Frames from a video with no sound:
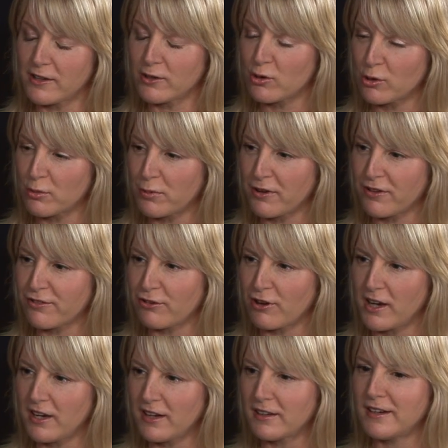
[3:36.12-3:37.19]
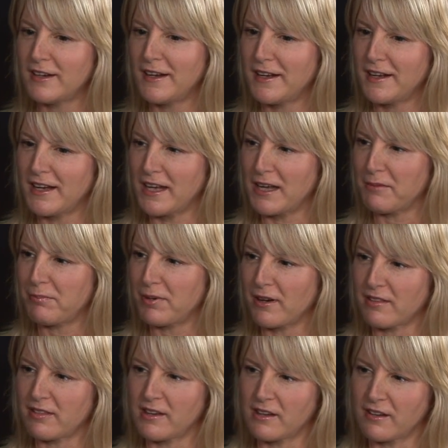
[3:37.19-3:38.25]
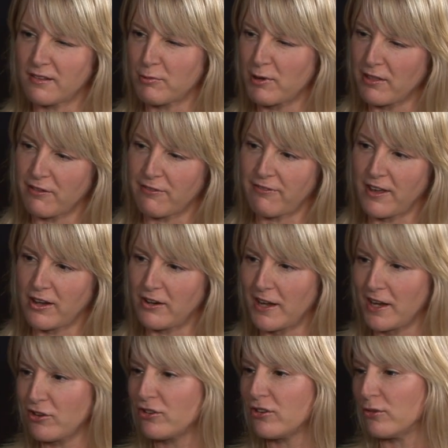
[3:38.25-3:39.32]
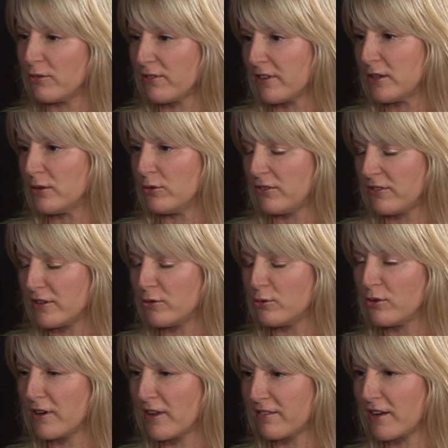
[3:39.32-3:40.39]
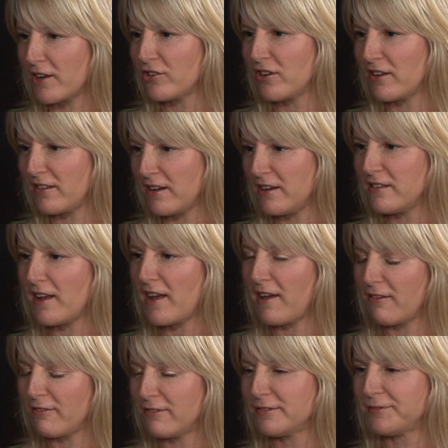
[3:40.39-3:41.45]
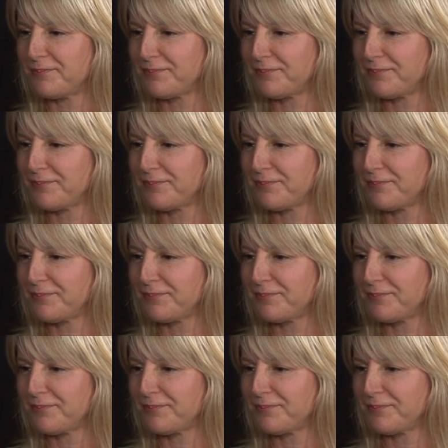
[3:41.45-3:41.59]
in corporate Australia, but I think it's one of the foundational skills that organisations need to have.